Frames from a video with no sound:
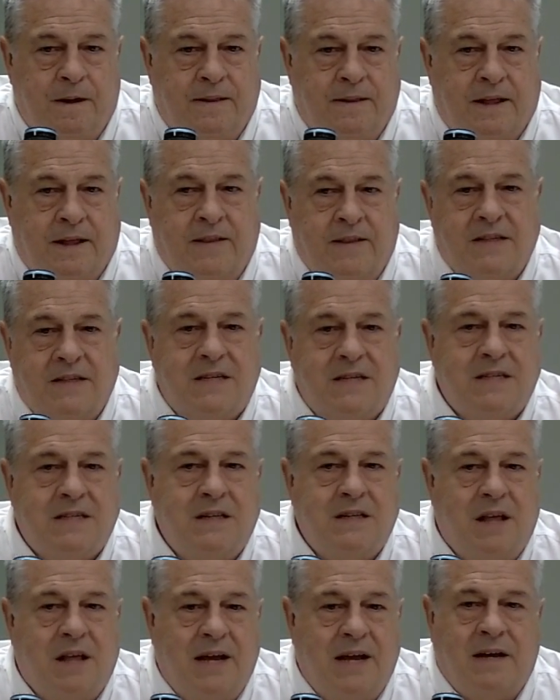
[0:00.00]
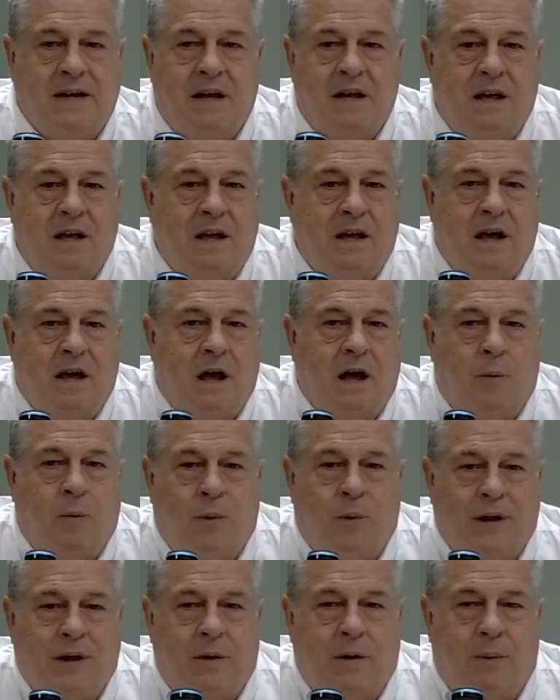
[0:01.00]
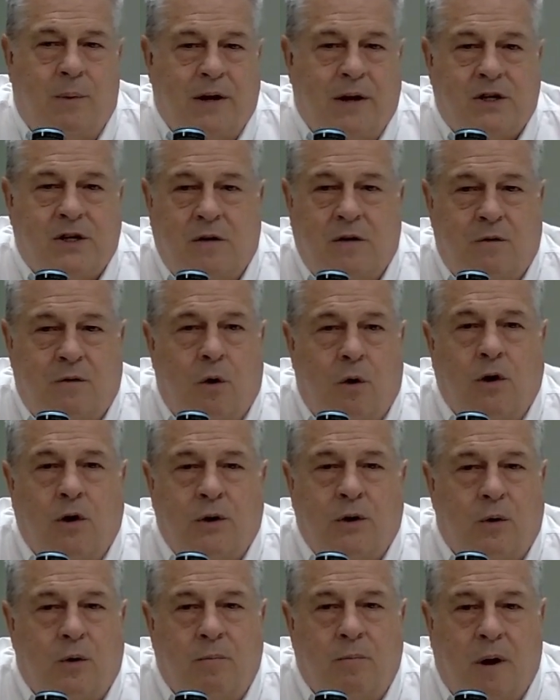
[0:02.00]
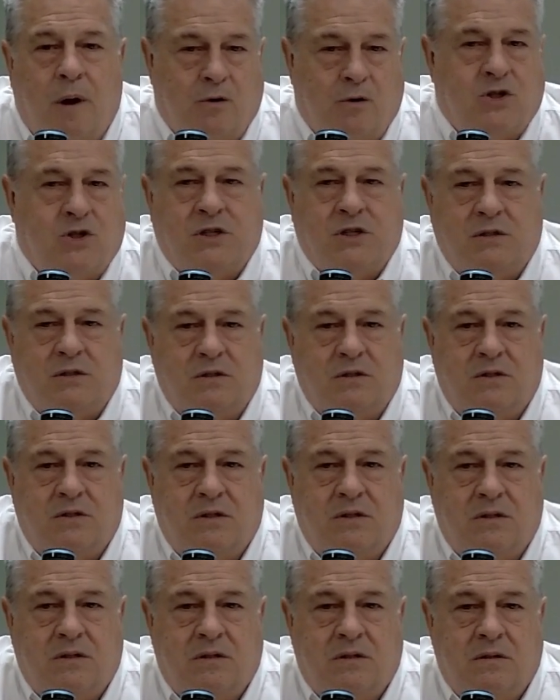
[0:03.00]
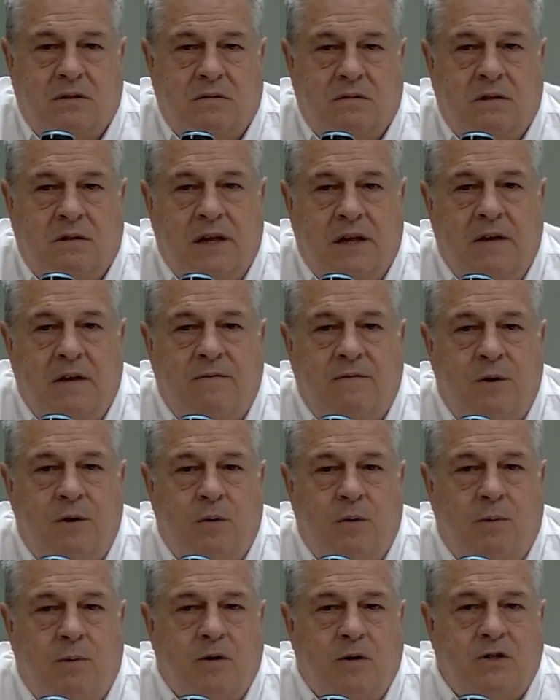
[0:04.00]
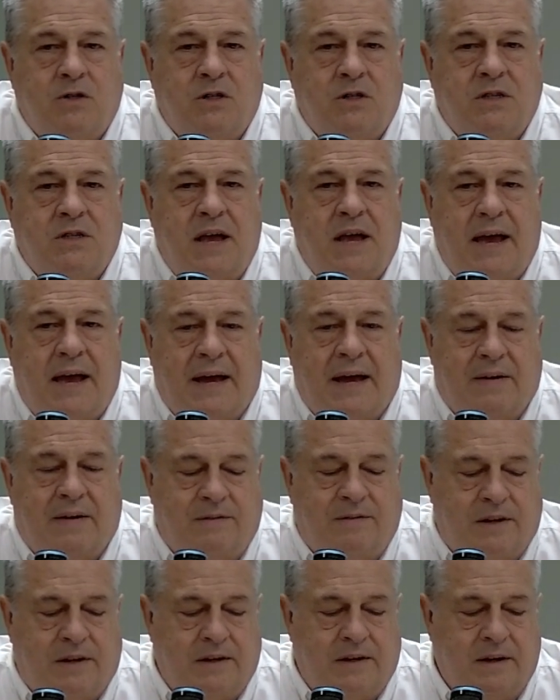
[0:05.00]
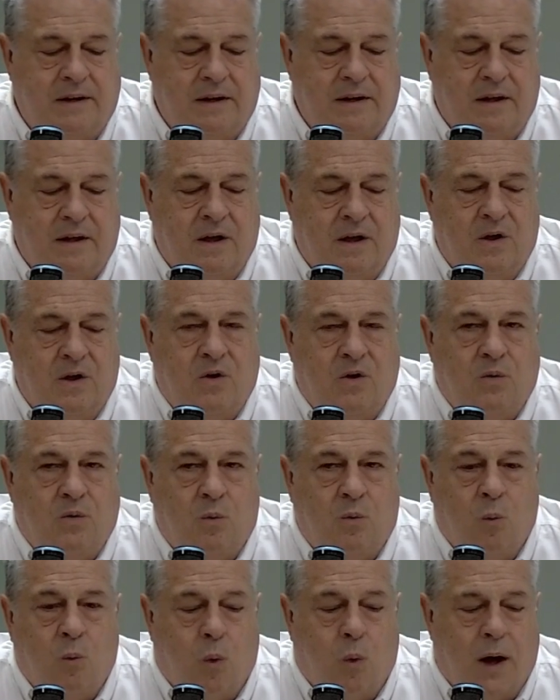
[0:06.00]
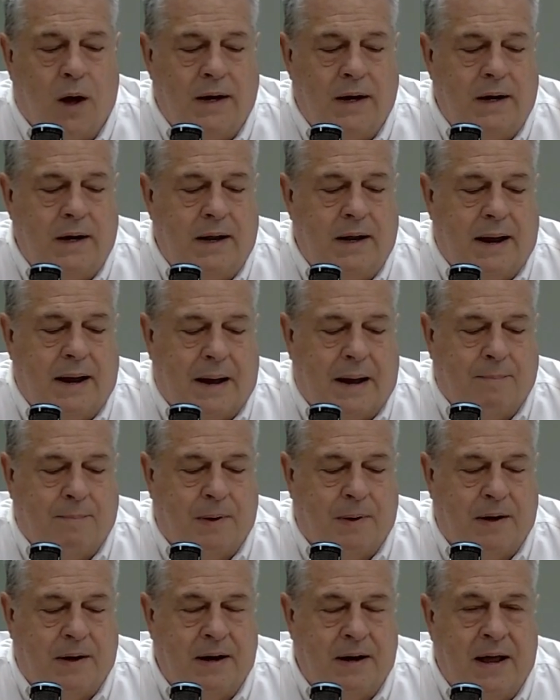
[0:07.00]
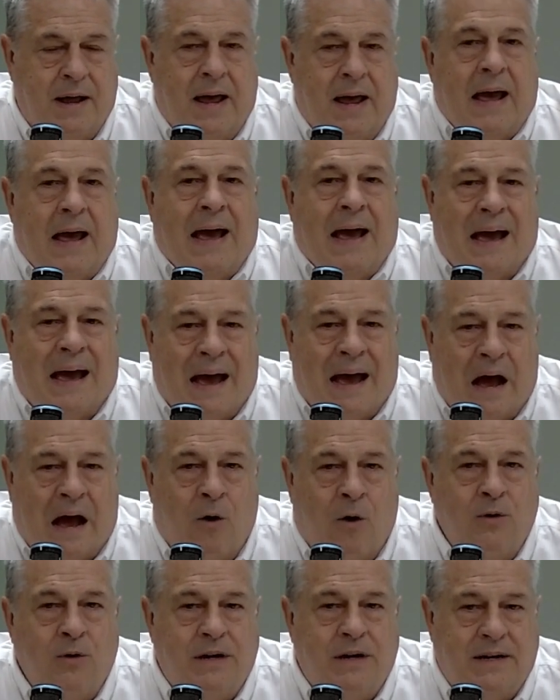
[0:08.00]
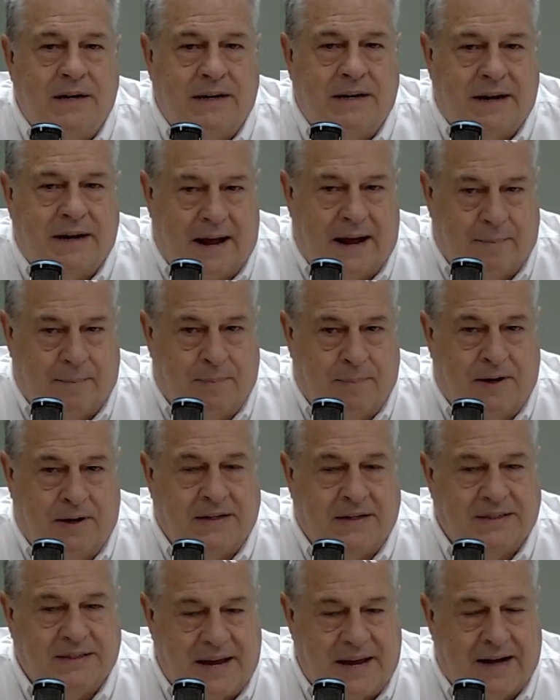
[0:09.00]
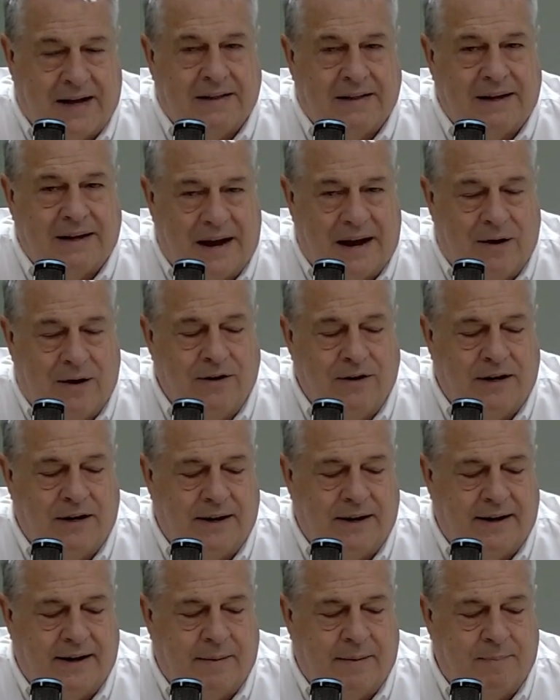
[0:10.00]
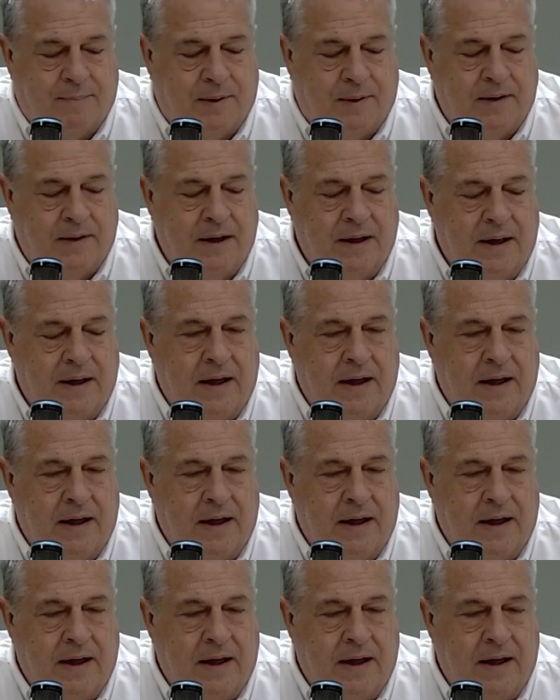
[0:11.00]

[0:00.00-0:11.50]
Now, this isn't like a reiteration of all your emotions. Leave your emotions out of it. What happened? How did it happen? Exactly how did it happen?